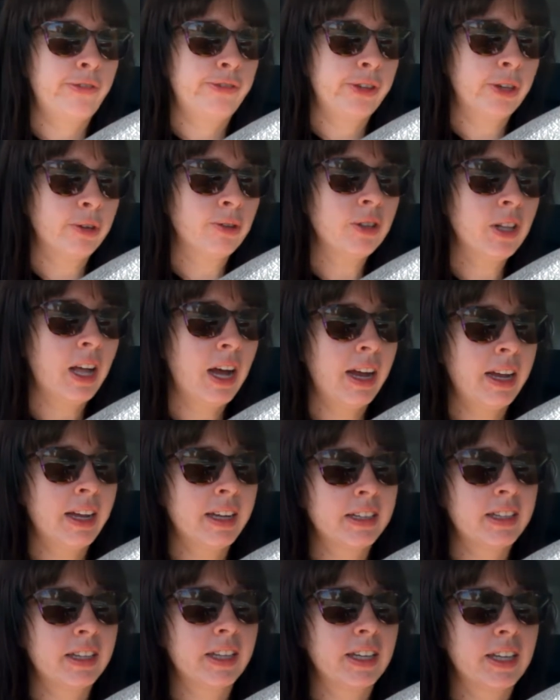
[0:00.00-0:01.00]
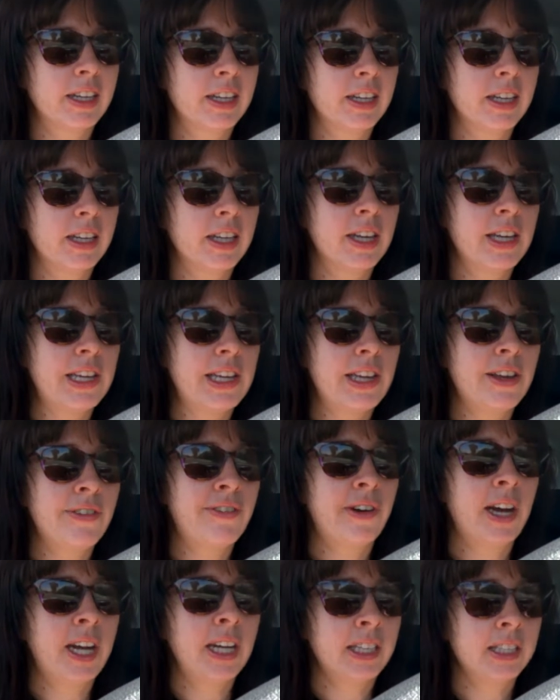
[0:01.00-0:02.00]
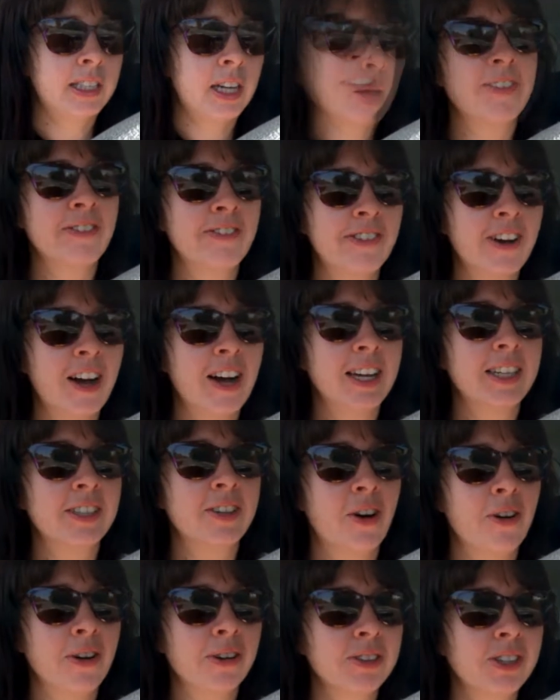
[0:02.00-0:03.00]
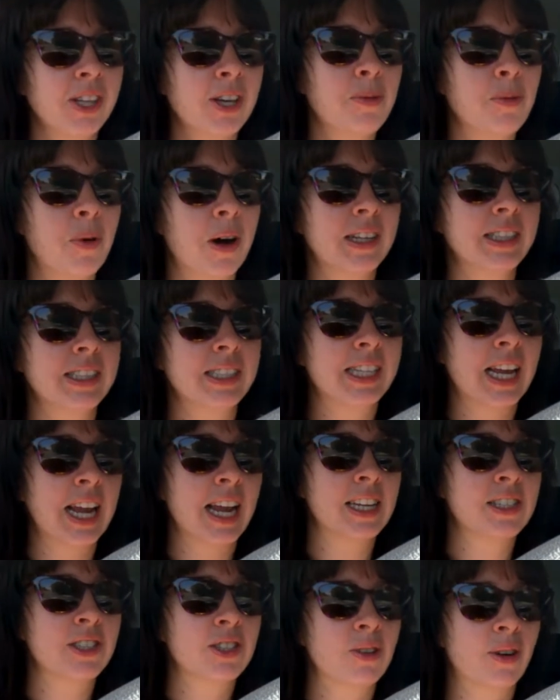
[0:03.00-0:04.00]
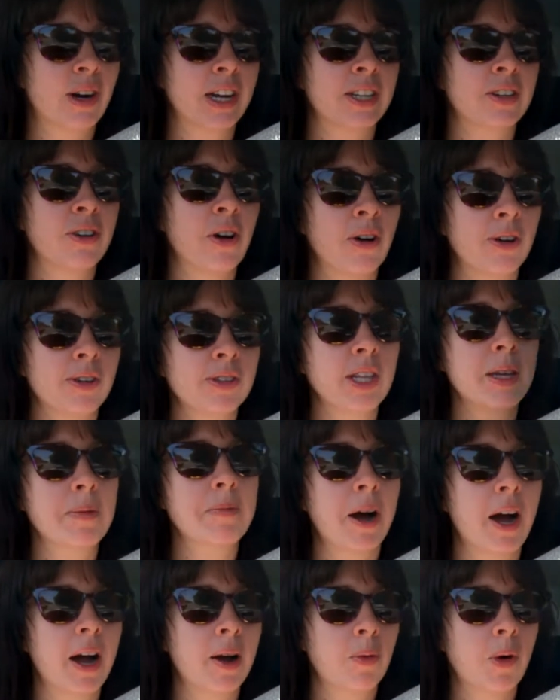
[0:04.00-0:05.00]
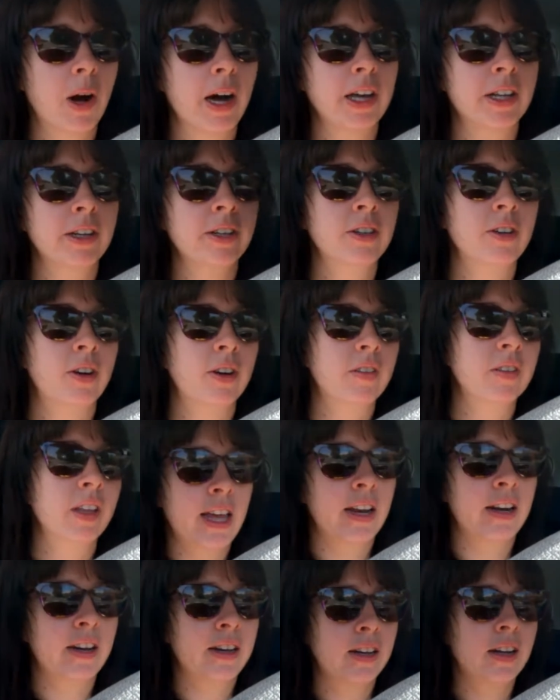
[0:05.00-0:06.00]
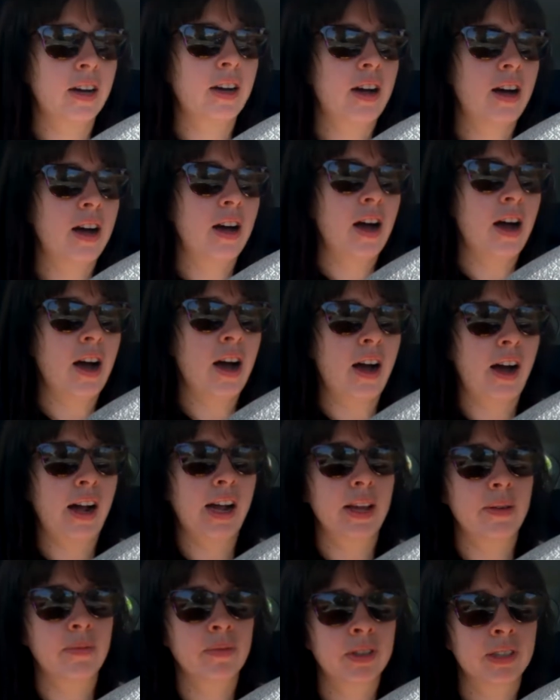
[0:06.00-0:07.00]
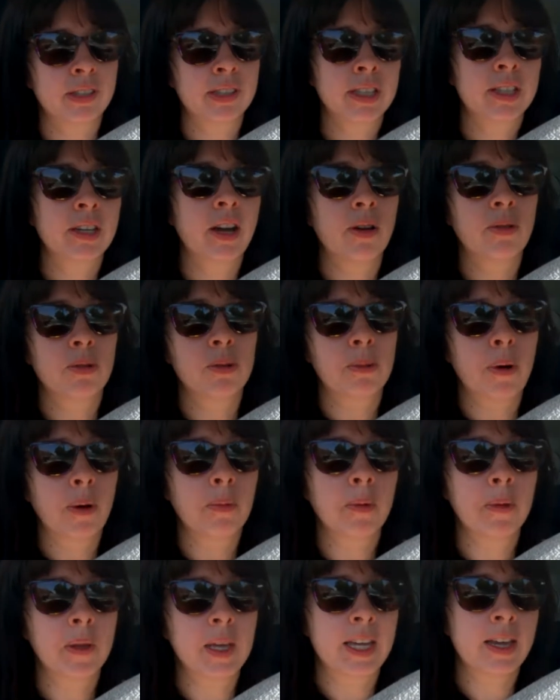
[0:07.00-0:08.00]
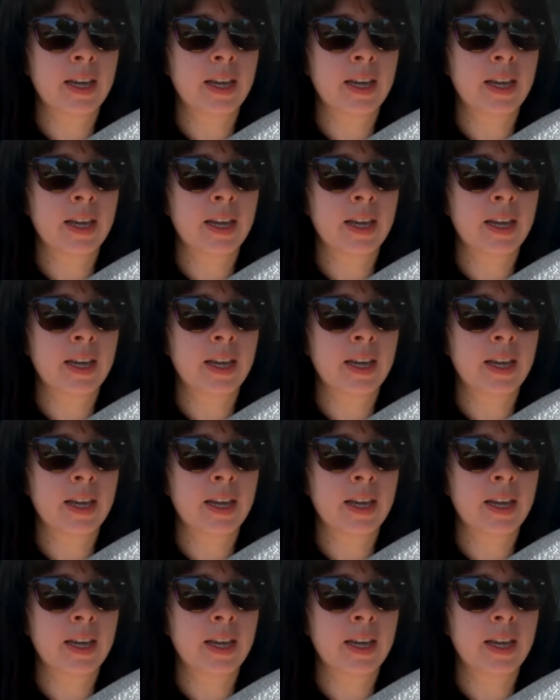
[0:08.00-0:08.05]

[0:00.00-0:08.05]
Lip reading: feel like if I can find only one test, or I can only buy one, then I am thinking I will probably